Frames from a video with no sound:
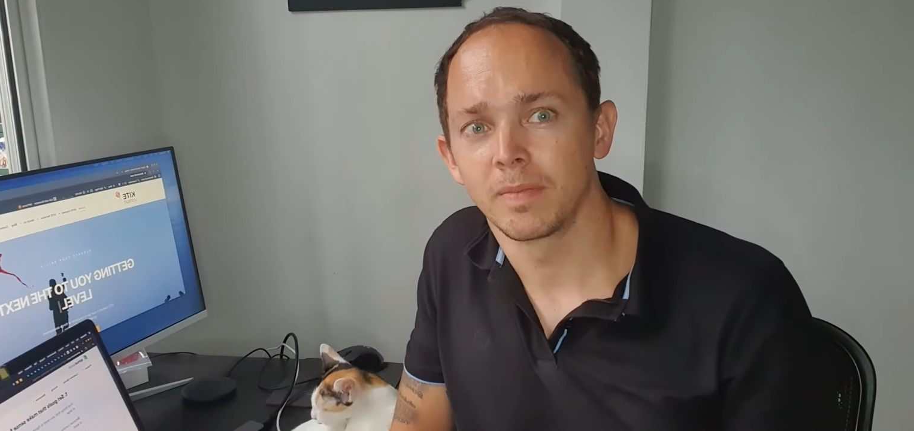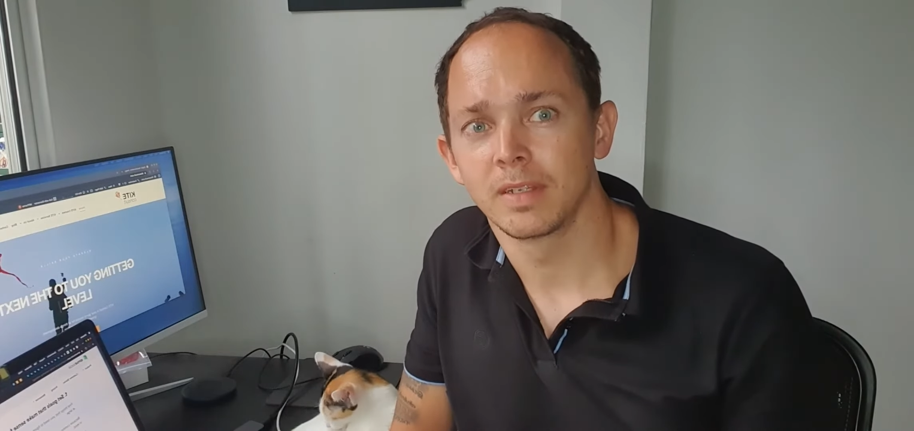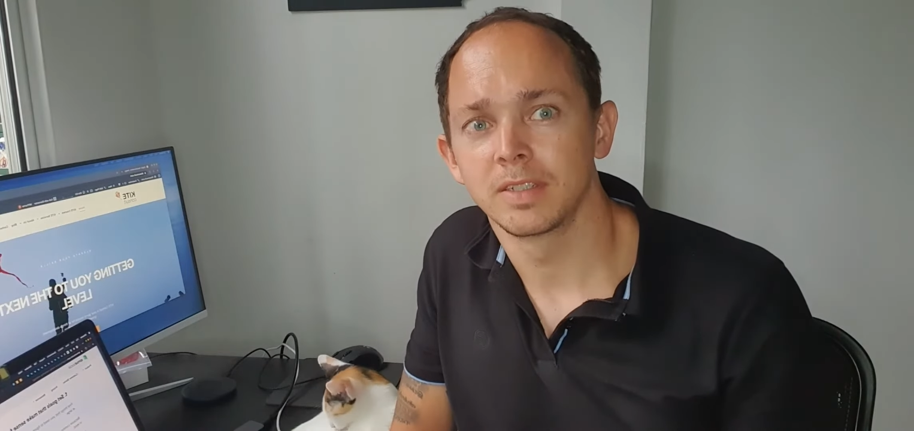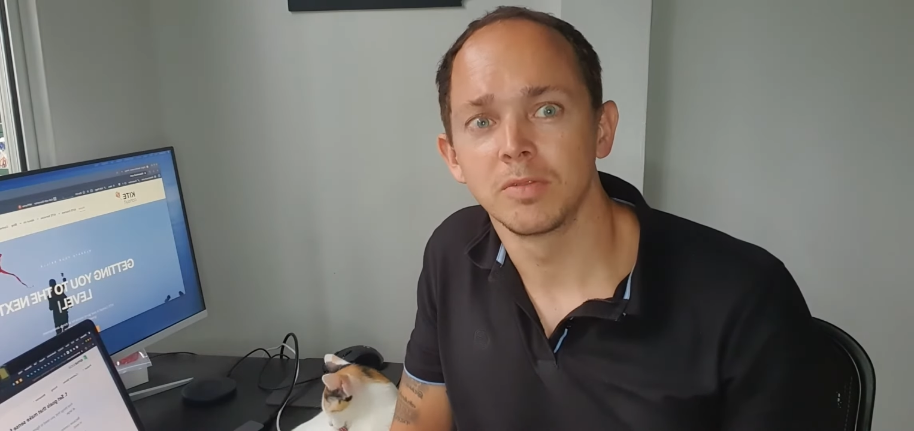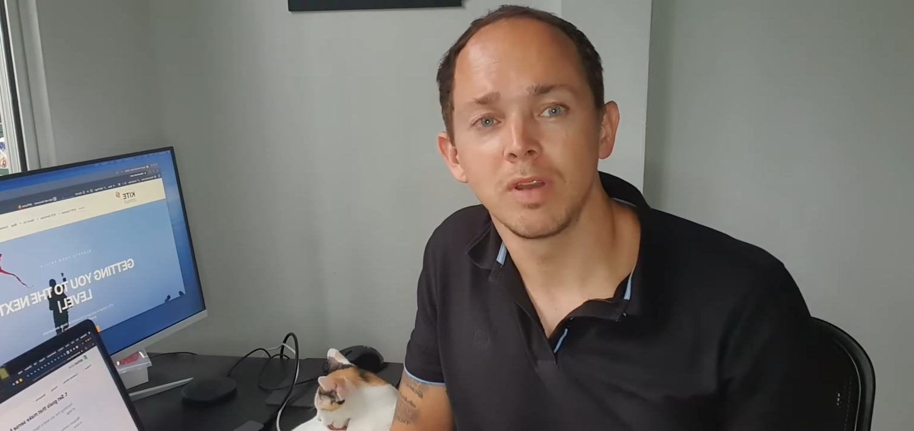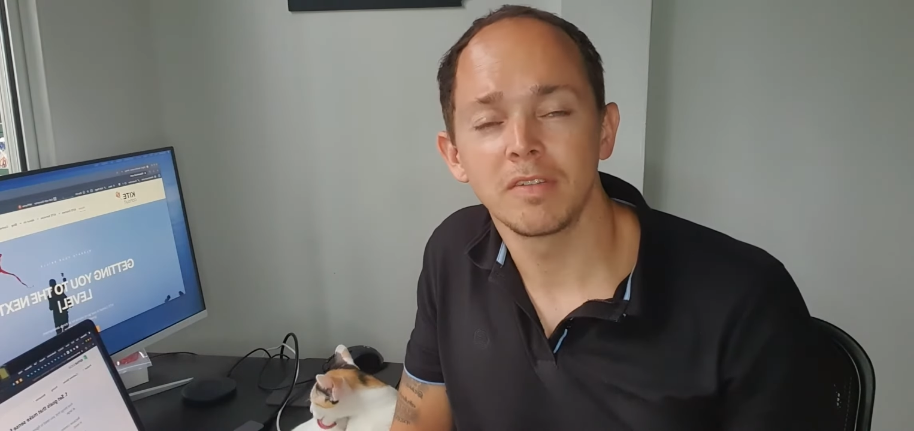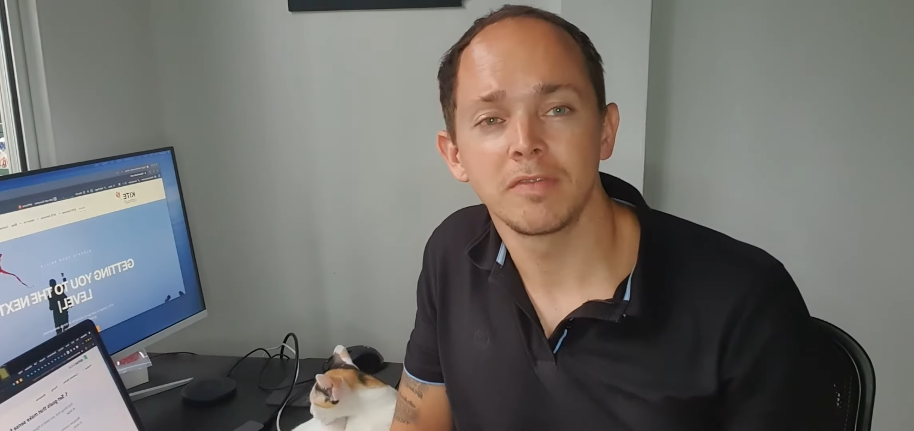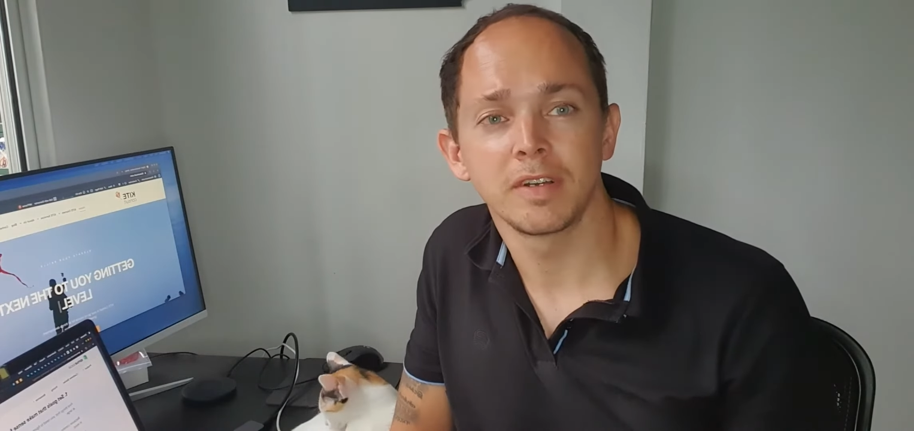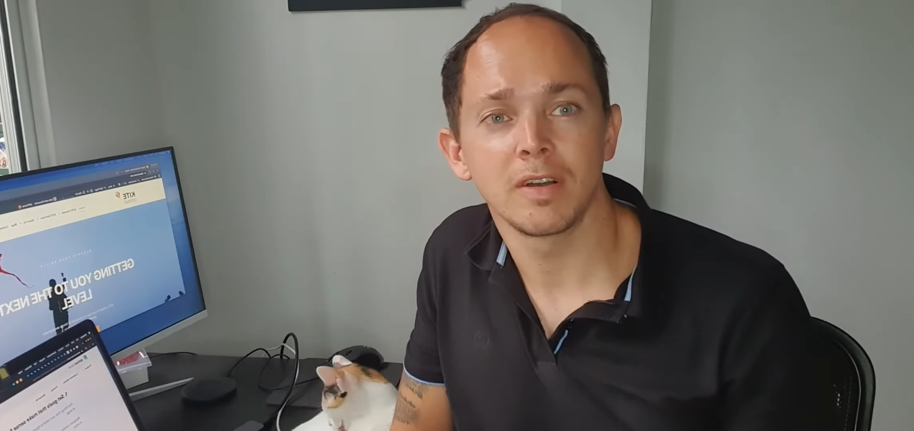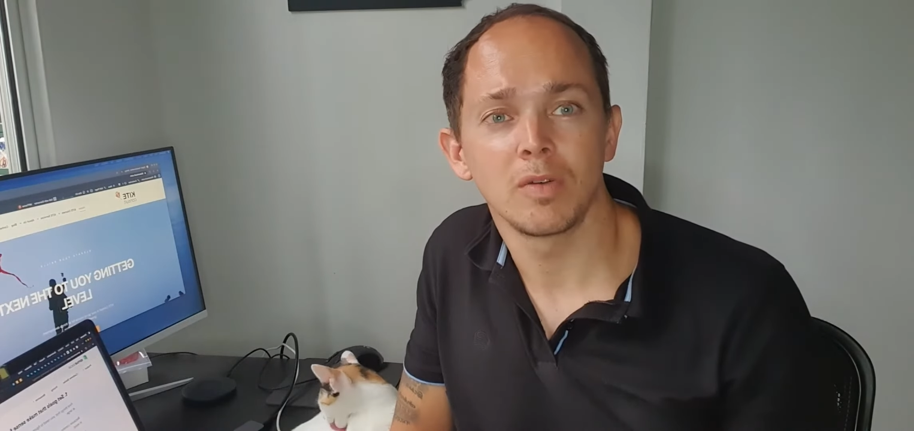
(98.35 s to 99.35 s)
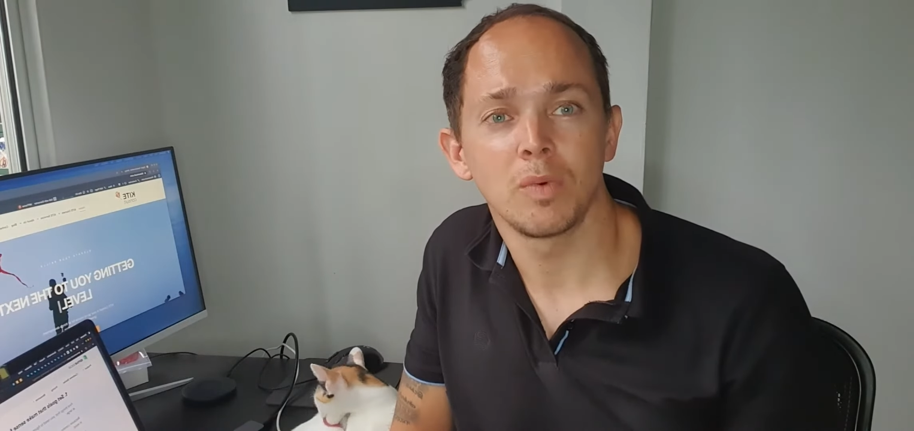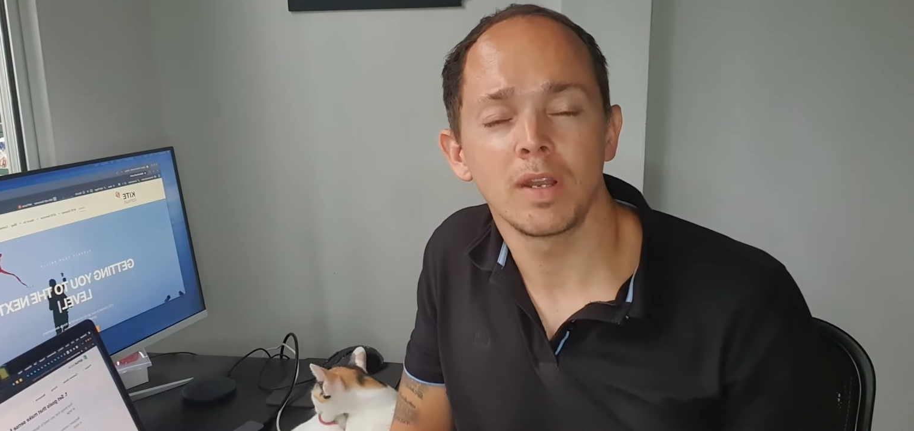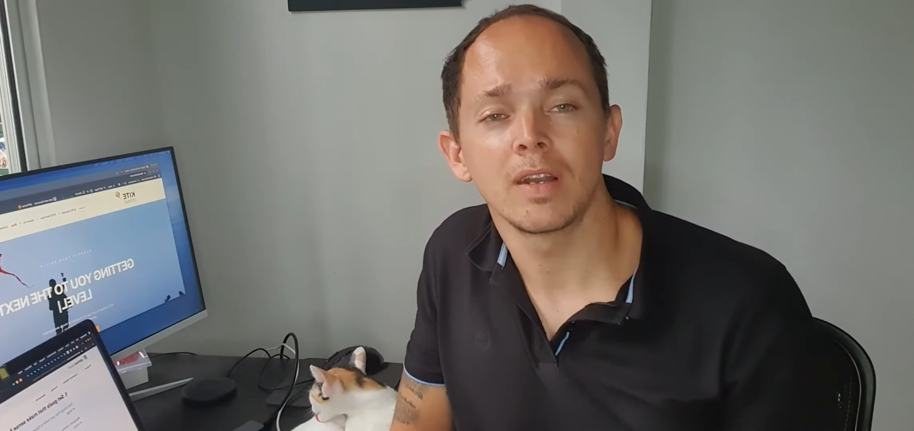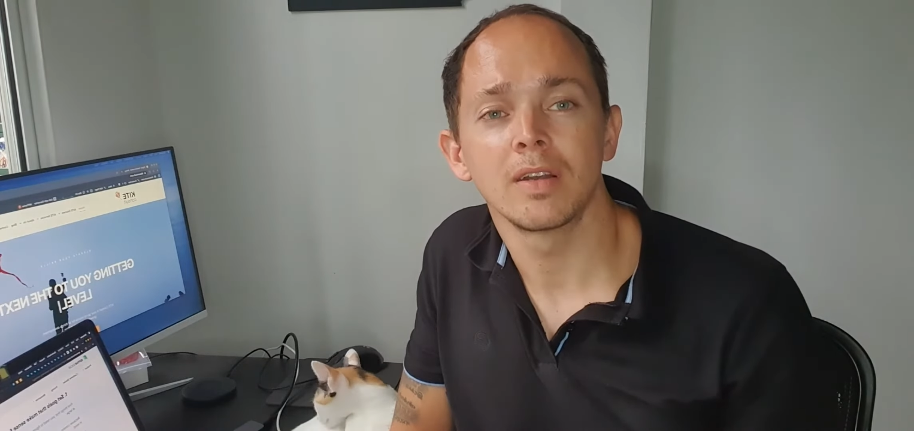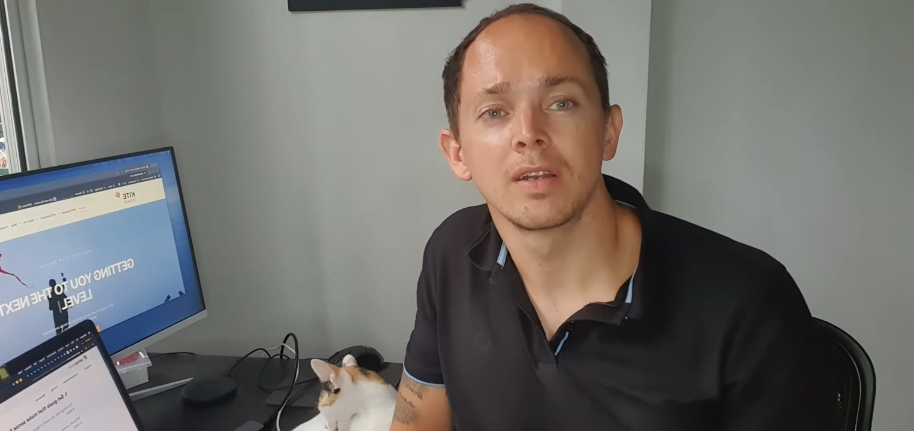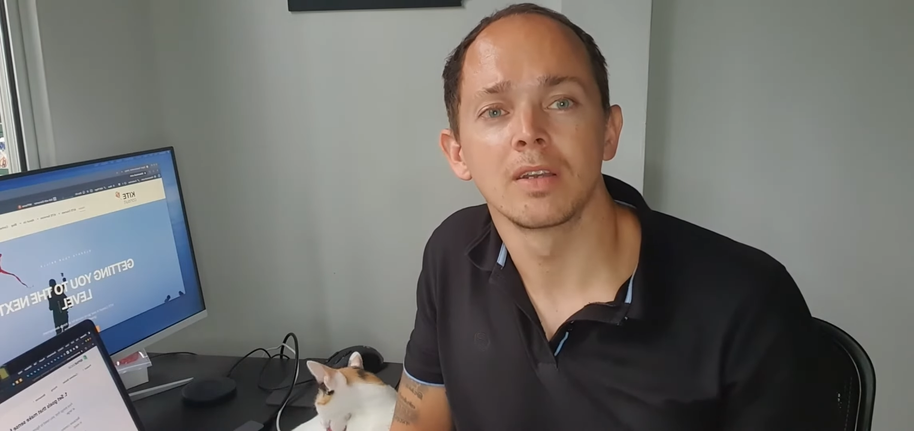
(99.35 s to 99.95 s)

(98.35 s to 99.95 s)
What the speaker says: So you have to figure out what are the